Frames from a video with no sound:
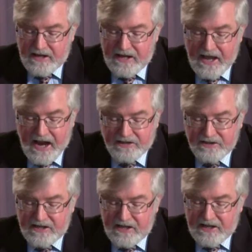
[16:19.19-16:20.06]
he
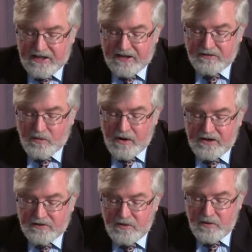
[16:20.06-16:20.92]
actually is
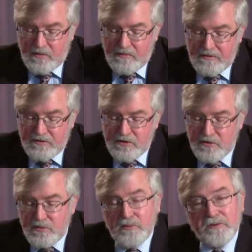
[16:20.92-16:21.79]
going to
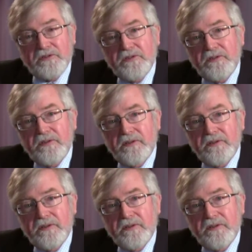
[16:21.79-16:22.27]
use